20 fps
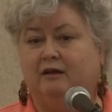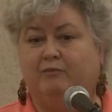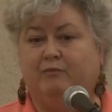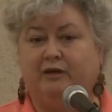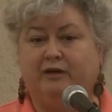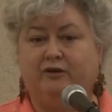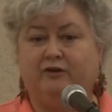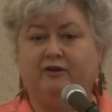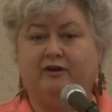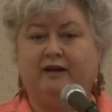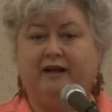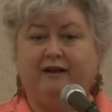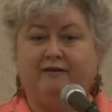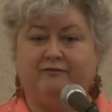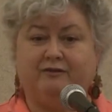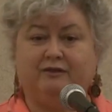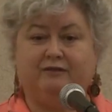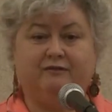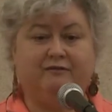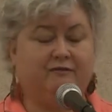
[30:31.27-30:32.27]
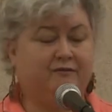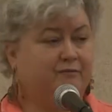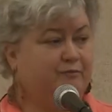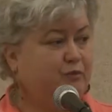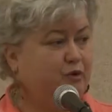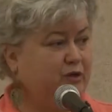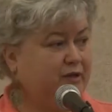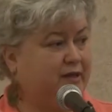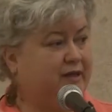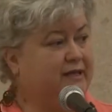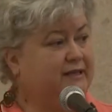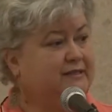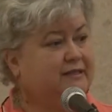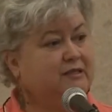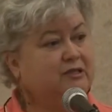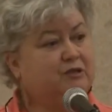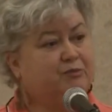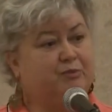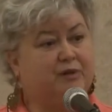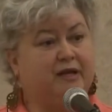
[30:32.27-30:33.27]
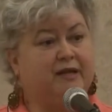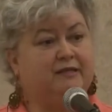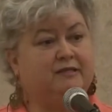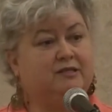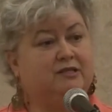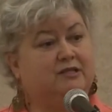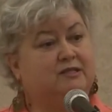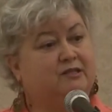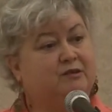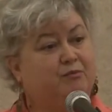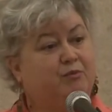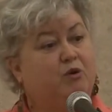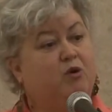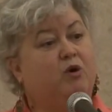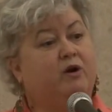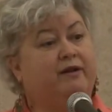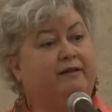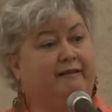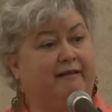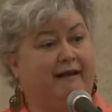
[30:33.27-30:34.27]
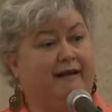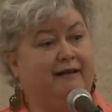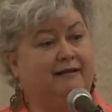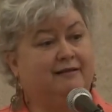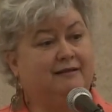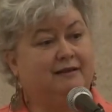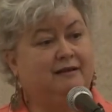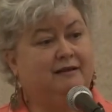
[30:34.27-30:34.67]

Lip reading: But you're going to have to put things into place to support that.